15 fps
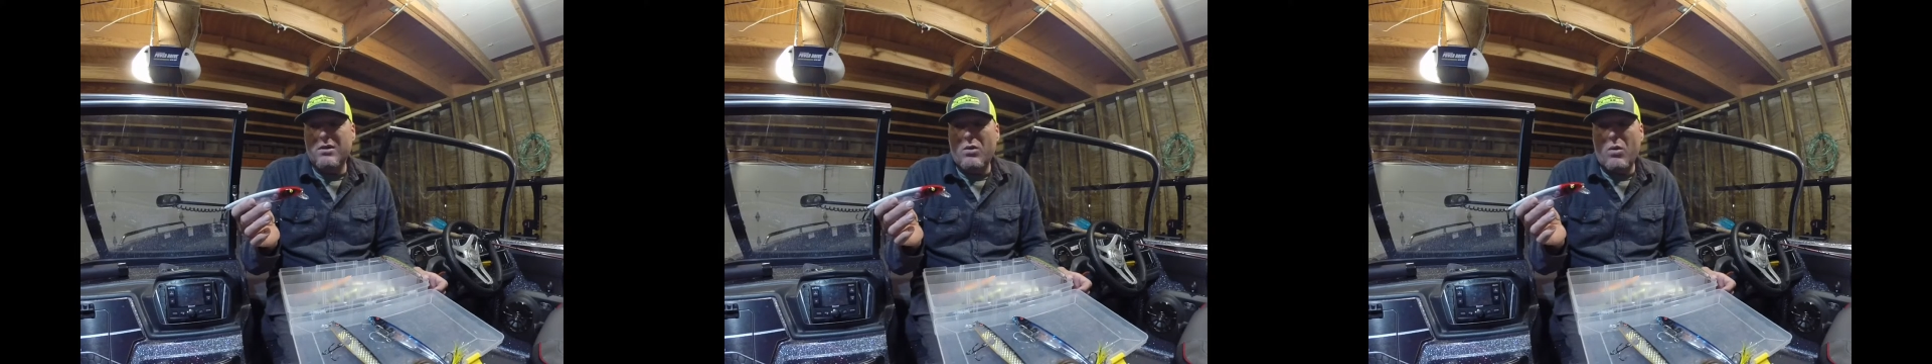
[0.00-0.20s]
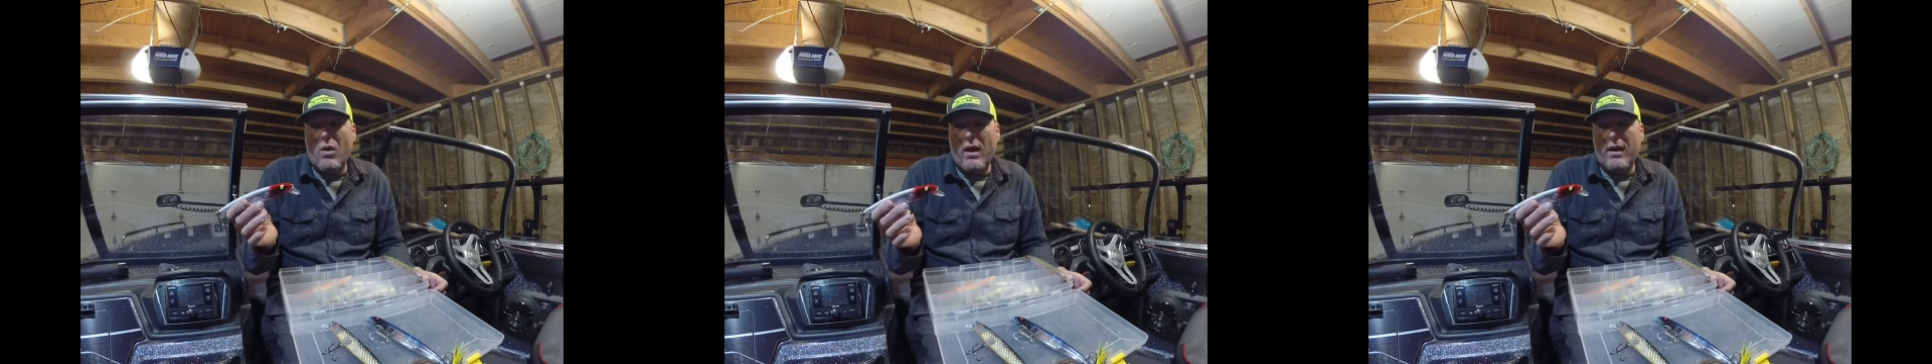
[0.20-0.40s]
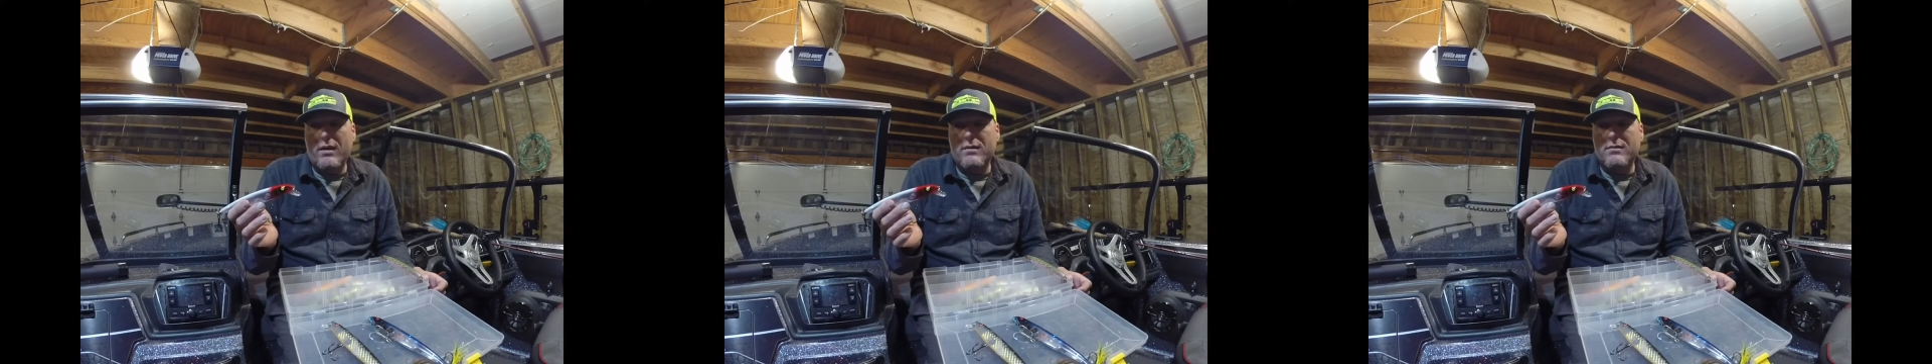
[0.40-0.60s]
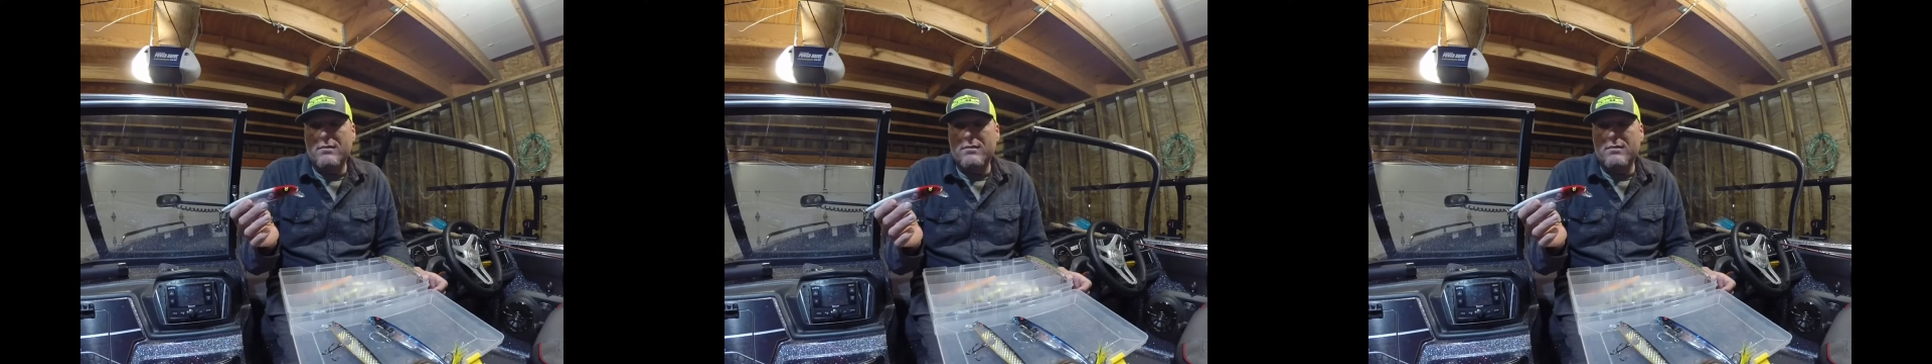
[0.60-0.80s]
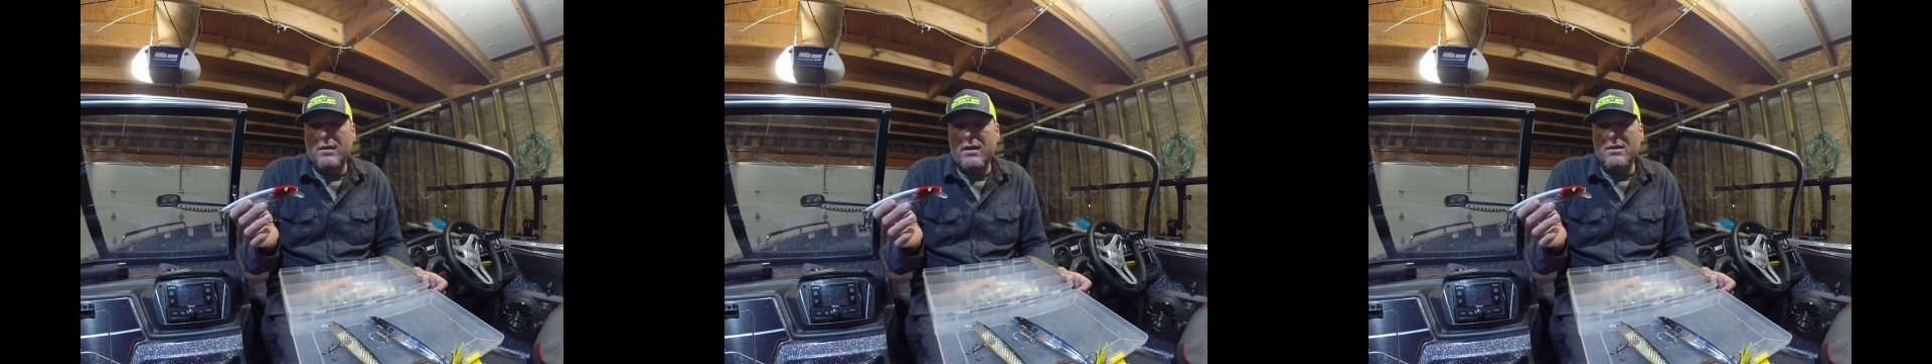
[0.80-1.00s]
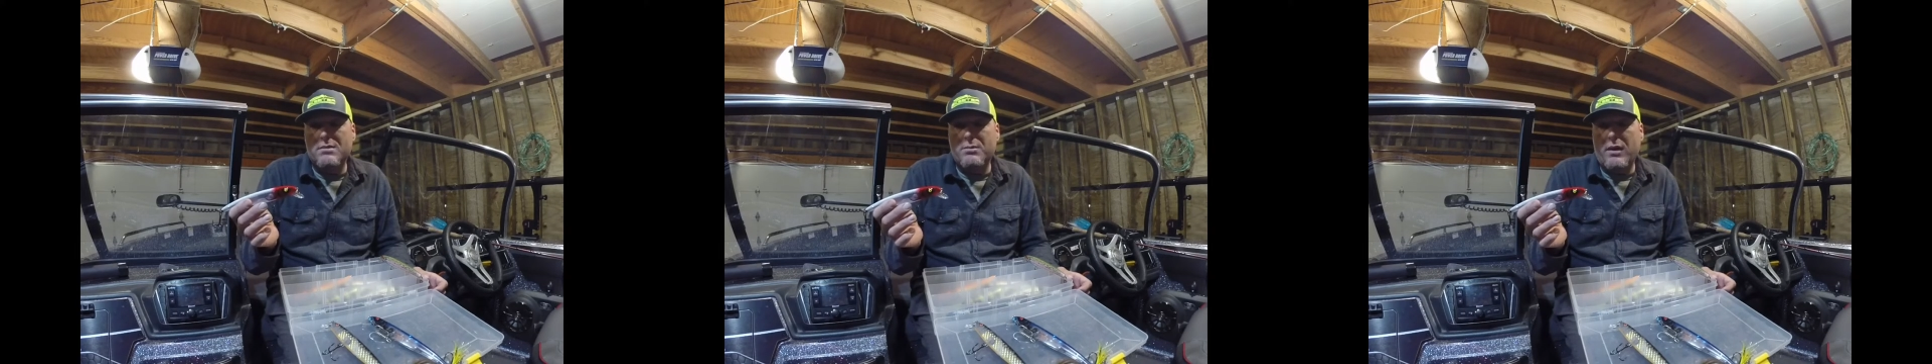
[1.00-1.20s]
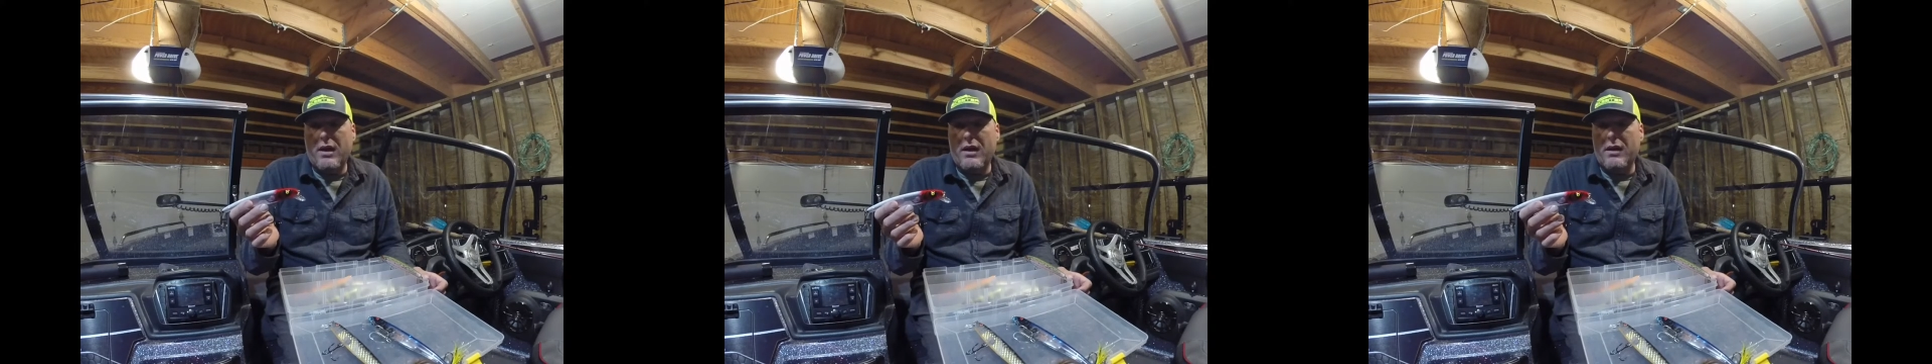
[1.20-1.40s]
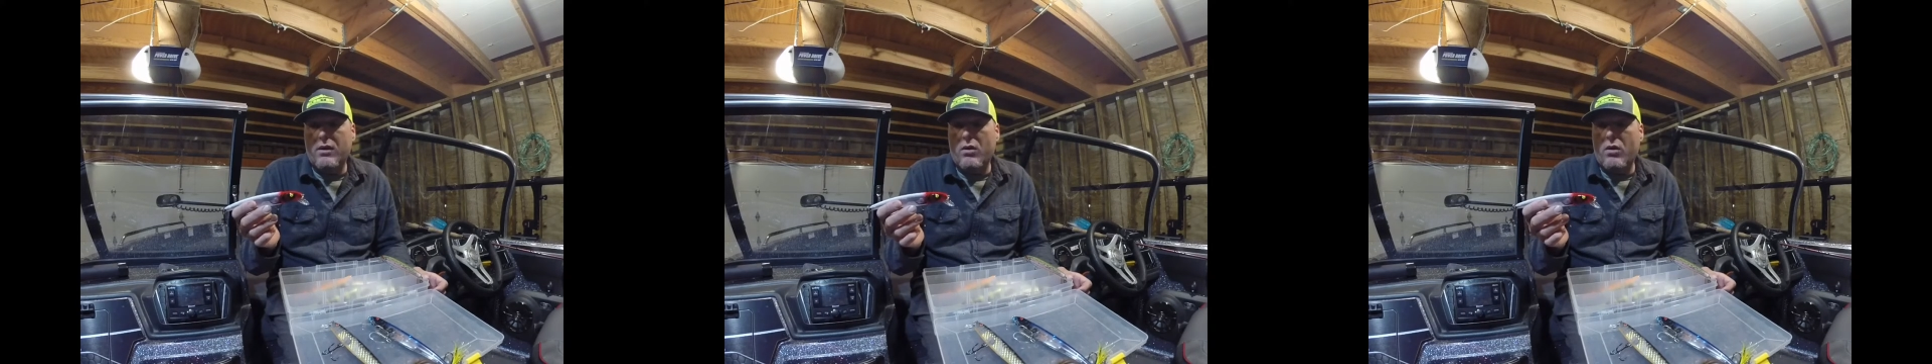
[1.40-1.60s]
quite as
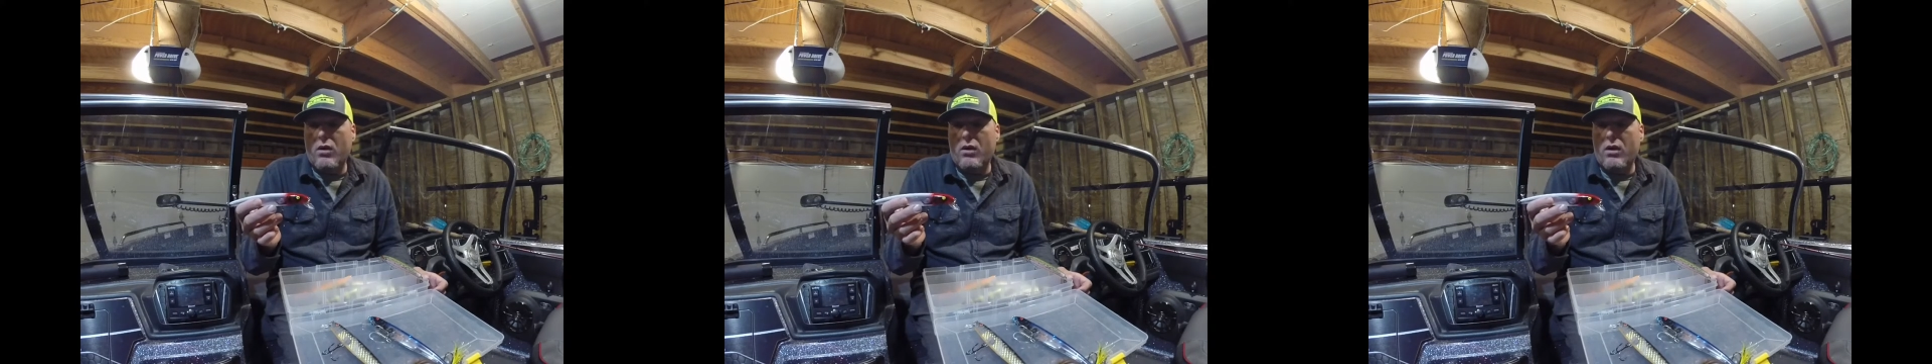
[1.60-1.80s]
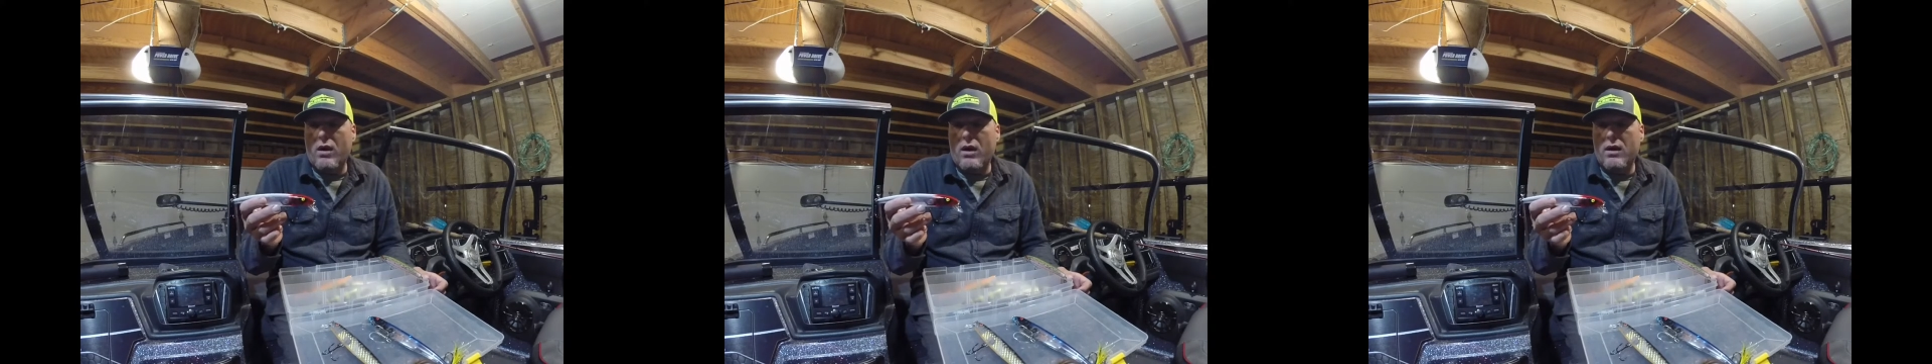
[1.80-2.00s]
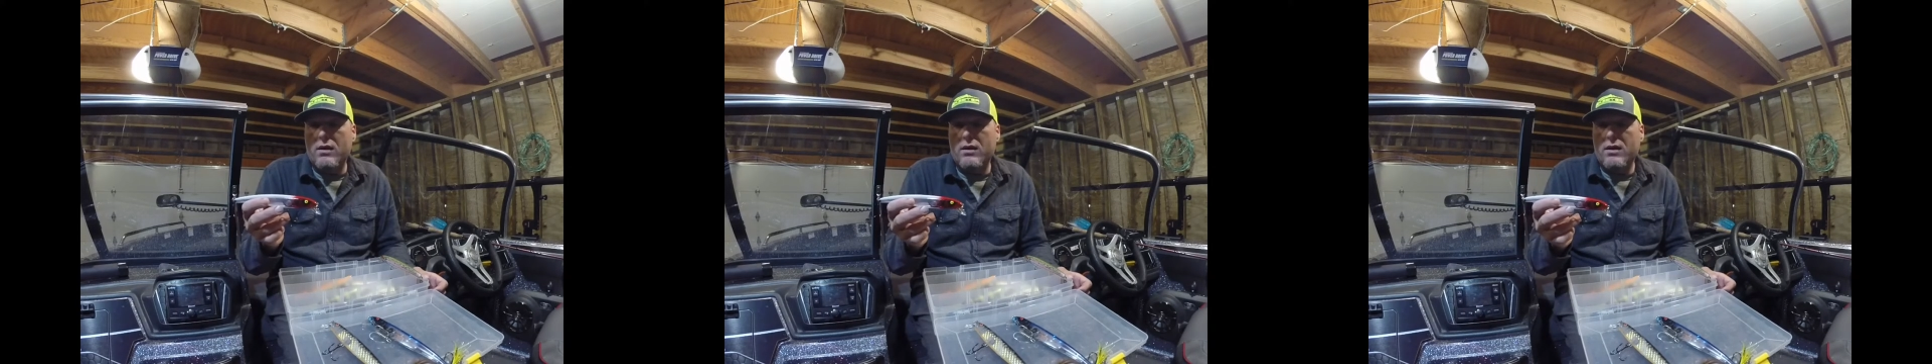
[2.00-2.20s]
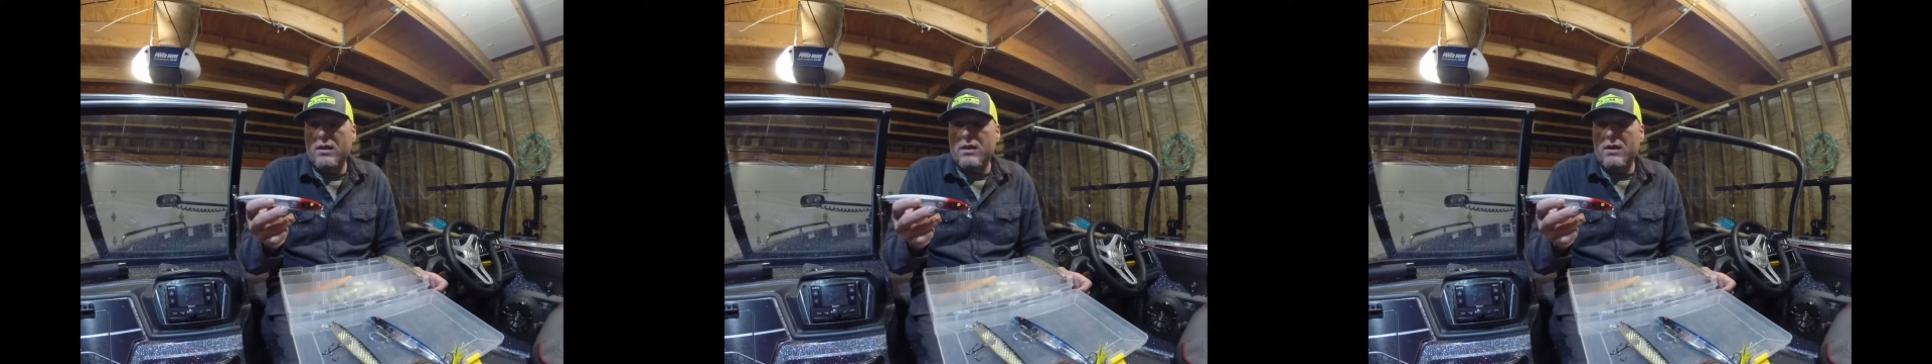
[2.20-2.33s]
big or